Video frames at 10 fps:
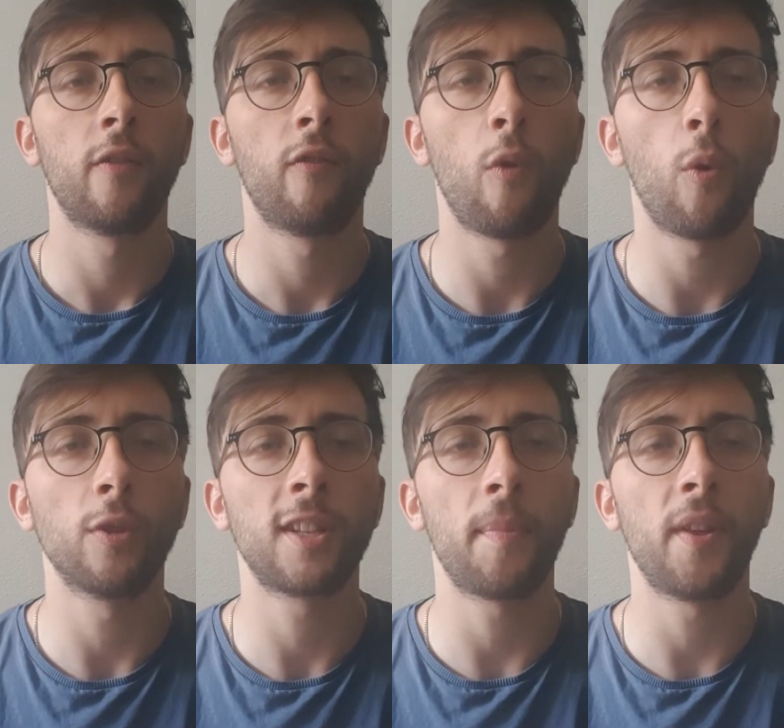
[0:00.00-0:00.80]
for
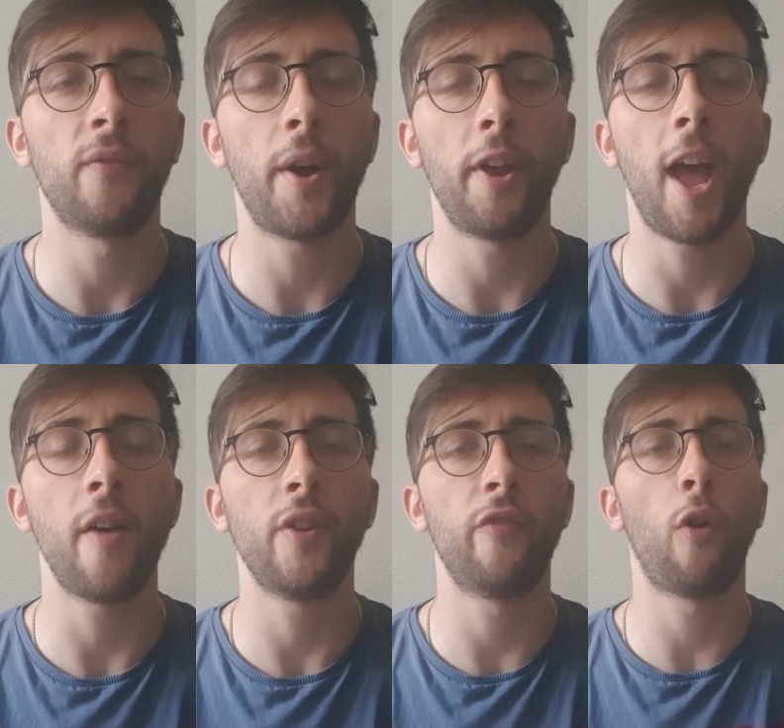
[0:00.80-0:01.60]
something very
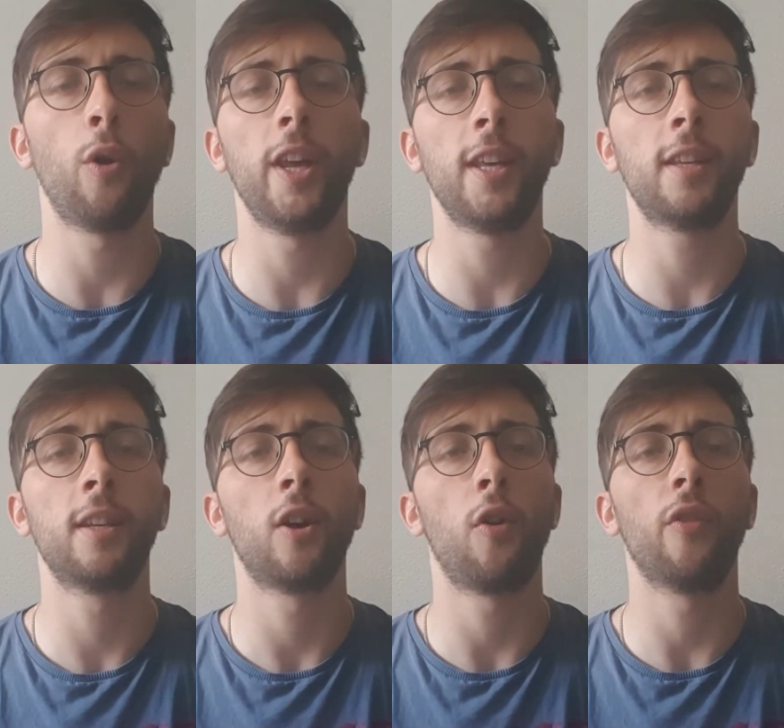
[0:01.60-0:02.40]
heavy falling
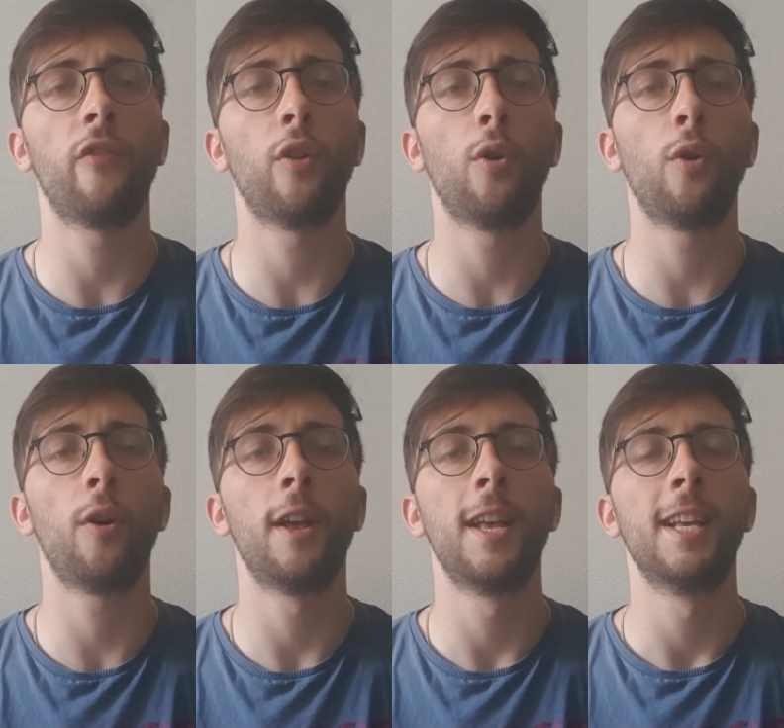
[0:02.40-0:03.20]
on the
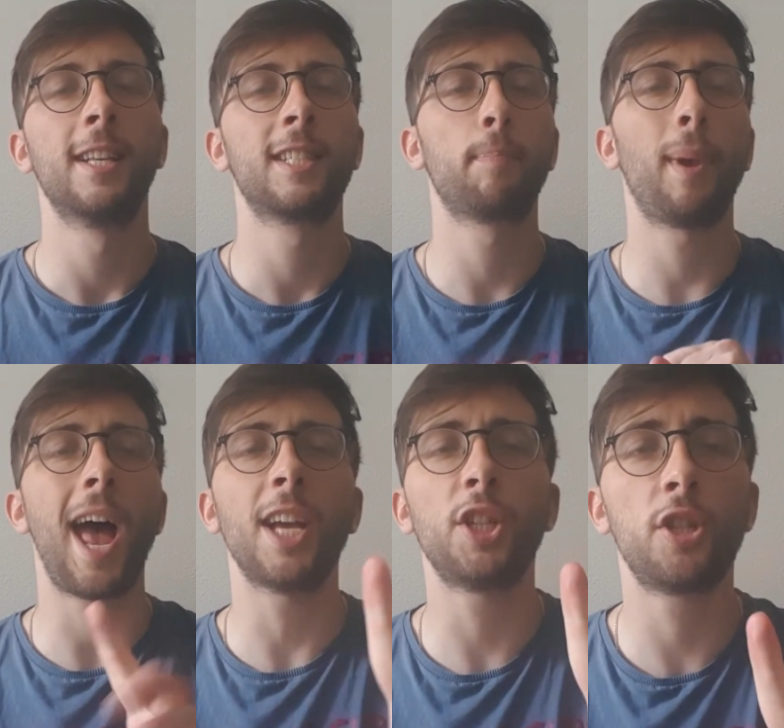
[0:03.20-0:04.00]
floor,
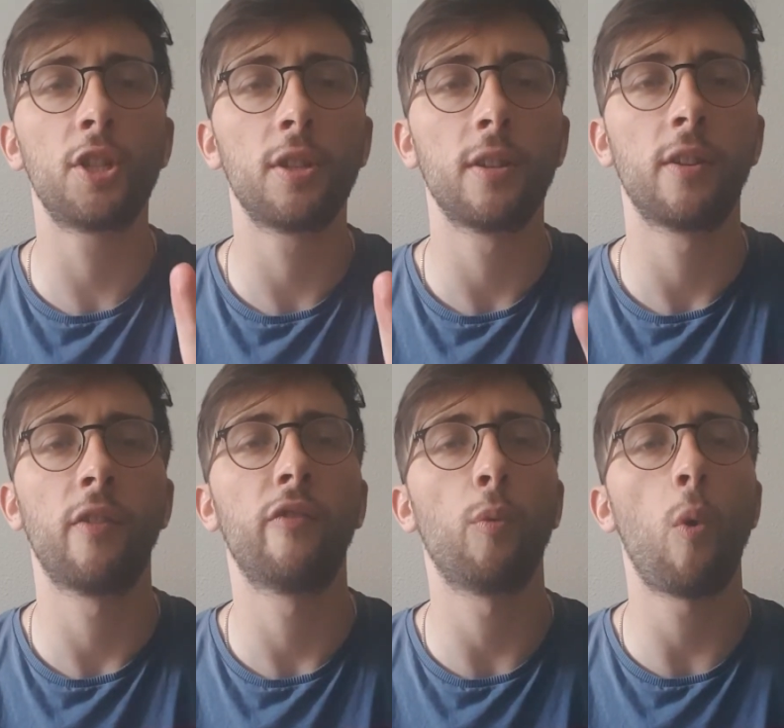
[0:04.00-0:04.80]
splash
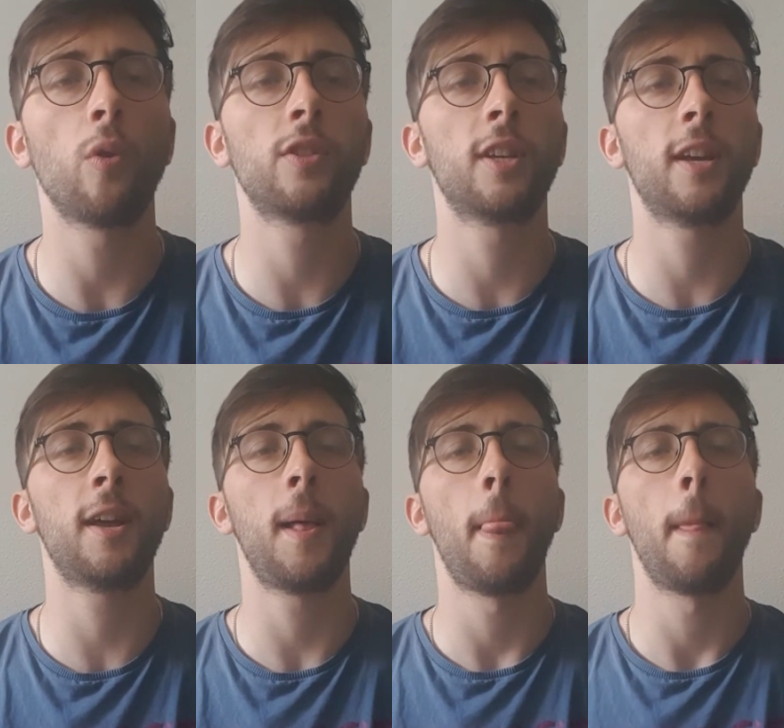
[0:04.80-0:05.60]
for
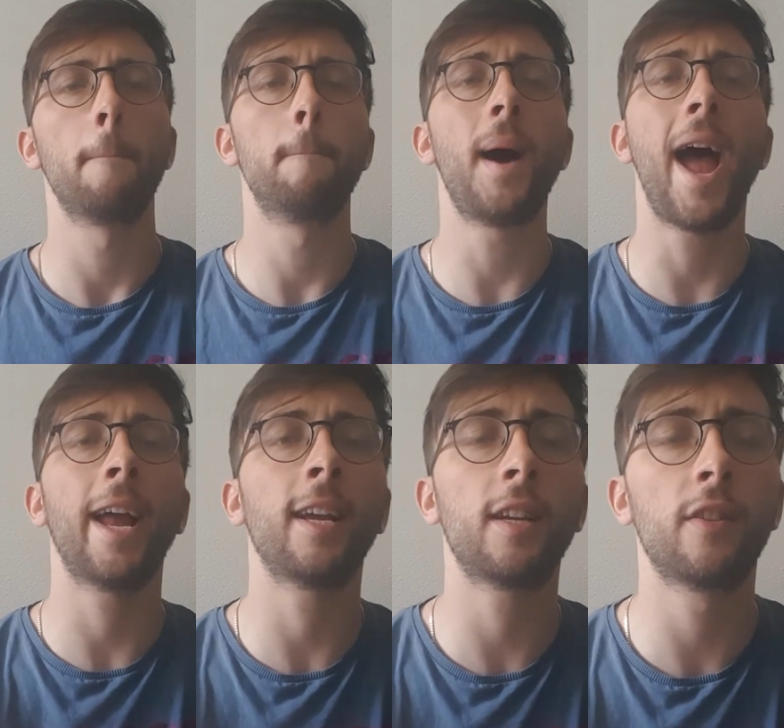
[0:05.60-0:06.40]
water,
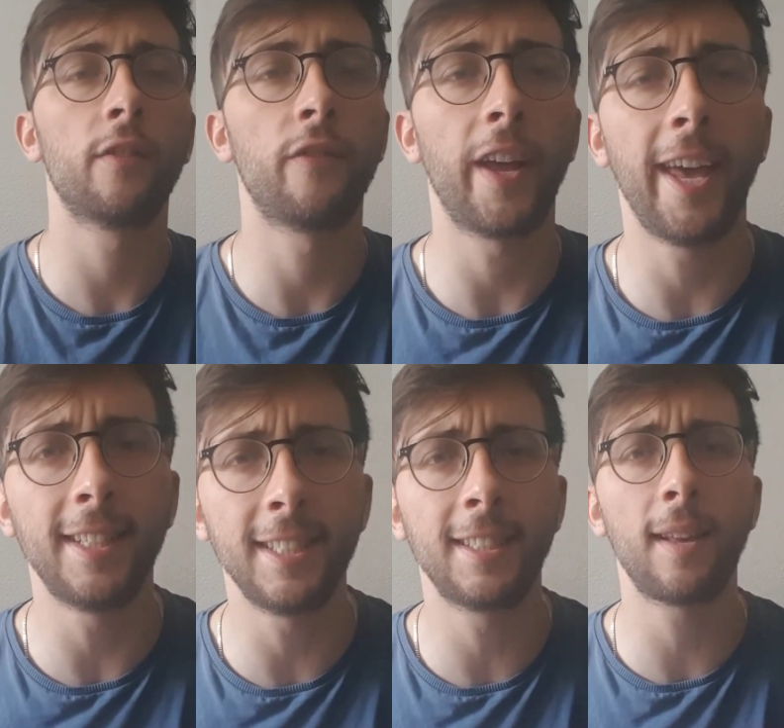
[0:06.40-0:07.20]
bang for
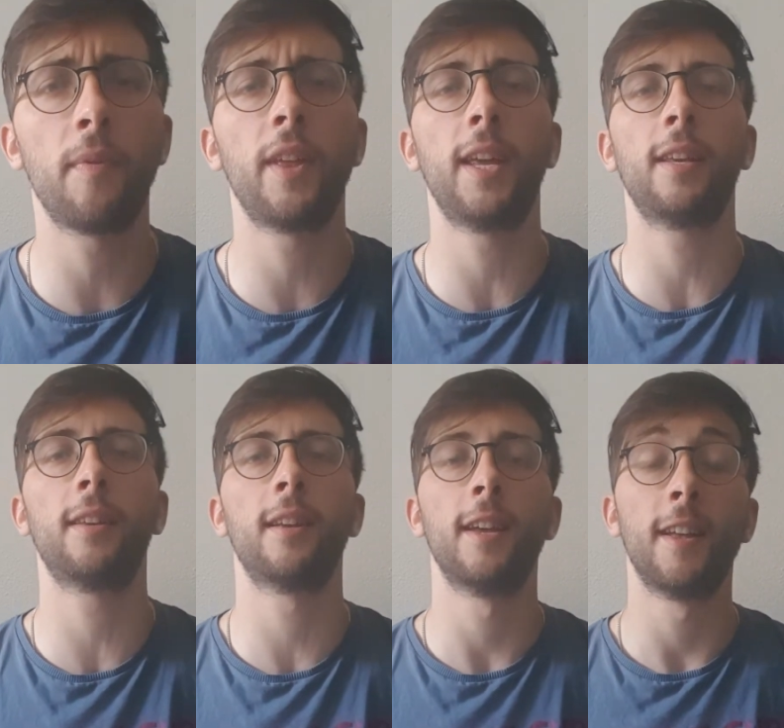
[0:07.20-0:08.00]
hitting
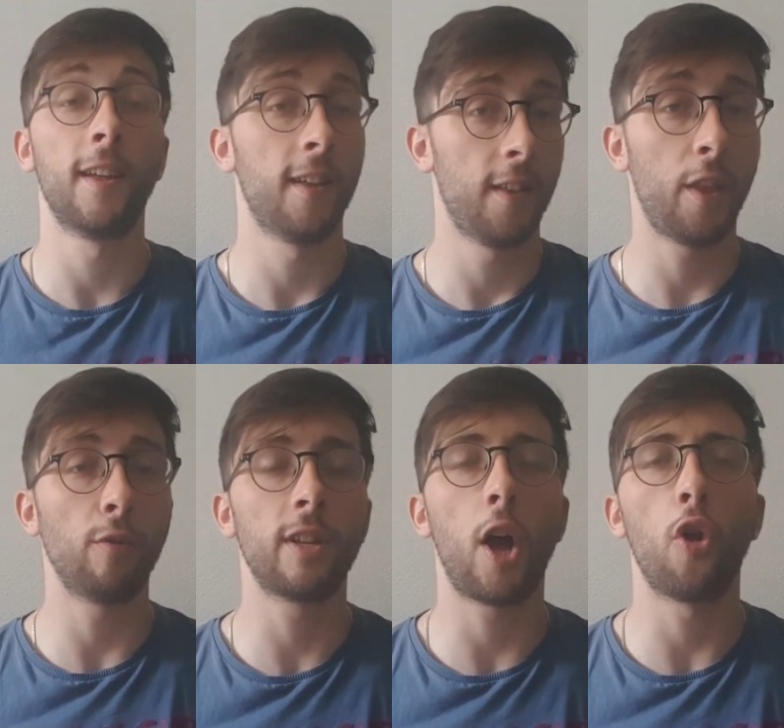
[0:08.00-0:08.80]
something.
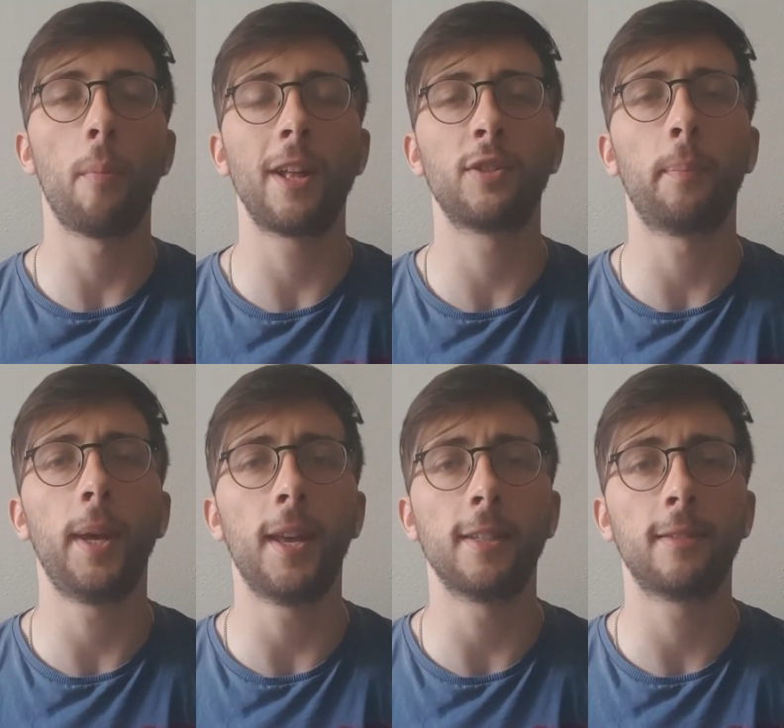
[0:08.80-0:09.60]
Those are
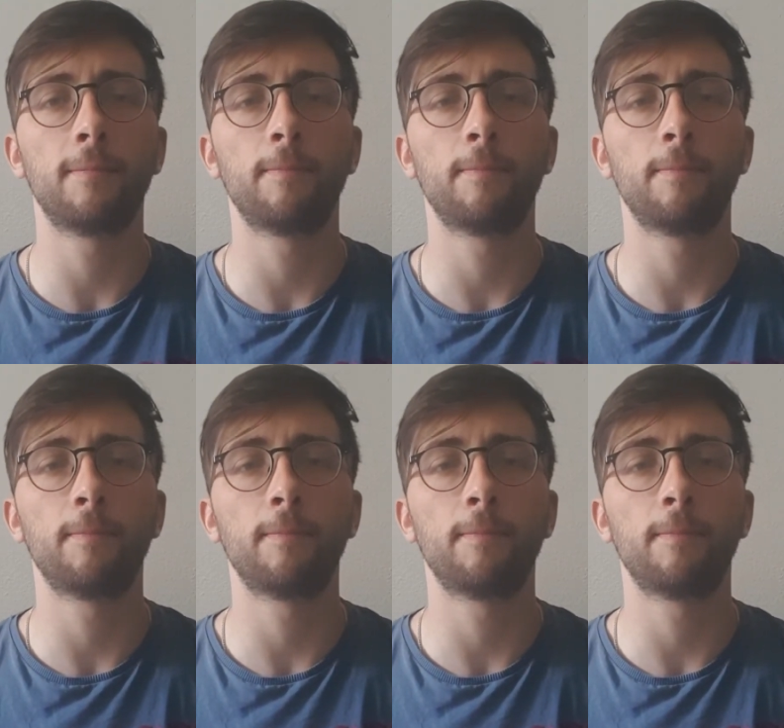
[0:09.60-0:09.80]
onomatopoeias.